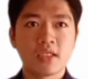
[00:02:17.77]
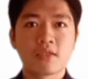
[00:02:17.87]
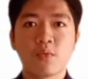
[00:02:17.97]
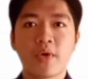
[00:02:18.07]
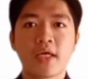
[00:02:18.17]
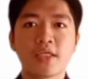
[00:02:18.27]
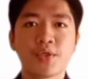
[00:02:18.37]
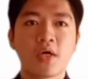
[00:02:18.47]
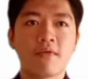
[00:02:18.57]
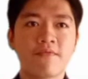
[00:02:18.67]
It is when
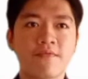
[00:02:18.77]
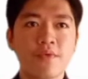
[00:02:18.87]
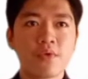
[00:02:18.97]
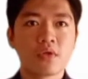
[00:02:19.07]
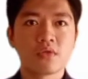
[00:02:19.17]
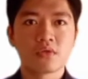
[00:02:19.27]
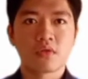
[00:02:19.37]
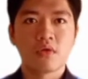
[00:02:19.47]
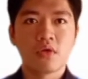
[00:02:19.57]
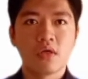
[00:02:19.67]
you have full
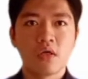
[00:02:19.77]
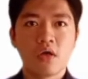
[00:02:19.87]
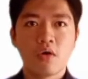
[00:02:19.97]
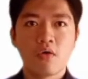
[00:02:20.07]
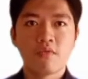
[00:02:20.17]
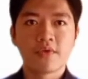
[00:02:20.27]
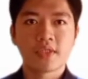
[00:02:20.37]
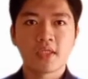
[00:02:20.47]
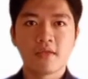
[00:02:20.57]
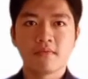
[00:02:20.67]
control over
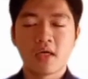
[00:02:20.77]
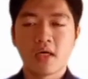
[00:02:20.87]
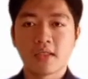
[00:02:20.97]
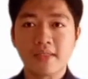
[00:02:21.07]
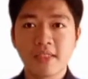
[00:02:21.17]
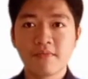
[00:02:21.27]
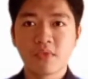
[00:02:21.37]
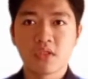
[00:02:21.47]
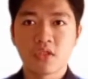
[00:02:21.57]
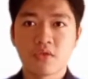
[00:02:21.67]
team
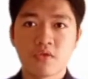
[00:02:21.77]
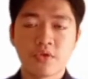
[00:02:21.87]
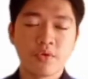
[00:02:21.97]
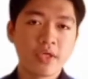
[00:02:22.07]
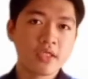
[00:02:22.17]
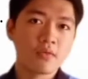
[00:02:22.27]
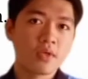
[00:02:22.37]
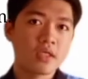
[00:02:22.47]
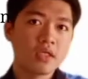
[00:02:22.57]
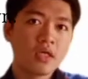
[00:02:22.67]
decisions. So you are the
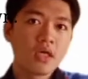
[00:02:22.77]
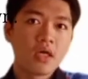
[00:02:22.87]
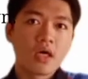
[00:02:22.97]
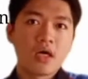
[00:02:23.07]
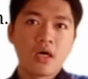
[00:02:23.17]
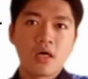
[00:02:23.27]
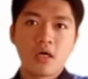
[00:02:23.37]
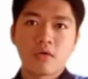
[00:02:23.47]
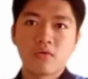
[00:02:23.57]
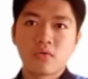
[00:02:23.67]
one
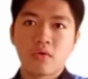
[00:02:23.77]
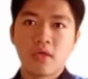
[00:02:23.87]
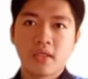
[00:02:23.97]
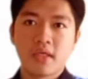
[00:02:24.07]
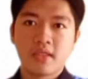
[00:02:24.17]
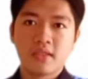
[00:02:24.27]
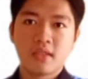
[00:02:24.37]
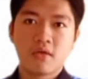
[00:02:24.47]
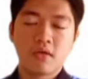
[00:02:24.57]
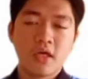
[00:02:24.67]
controlling
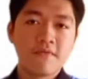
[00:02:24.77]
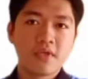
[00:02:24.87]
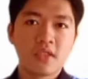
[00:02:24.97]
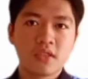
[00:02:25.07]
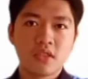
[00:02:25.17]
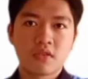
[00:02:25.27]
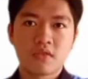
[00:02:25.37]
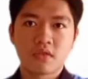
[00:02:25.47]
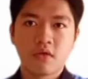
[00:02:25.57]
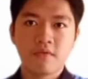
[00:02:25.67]
every
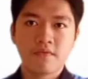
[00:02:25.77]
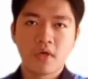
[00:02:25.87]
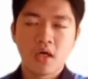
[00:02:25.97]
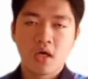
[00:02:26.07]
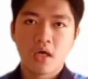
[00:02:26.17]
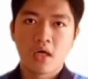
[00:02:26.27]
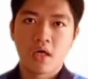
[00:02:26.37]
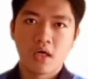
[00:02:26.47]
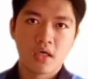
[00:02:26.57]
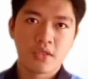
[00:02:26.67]
decisions of
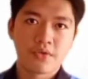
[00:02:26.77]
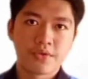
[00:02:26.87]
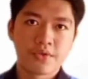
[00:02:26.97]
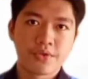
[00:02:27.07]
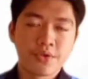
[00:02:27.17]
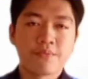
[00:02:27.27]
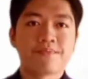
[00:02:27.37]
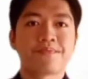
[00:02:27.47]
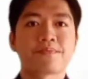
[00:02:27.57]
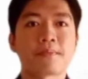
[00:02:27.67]
your
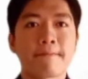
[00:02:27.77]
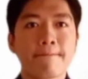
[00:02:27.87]
group.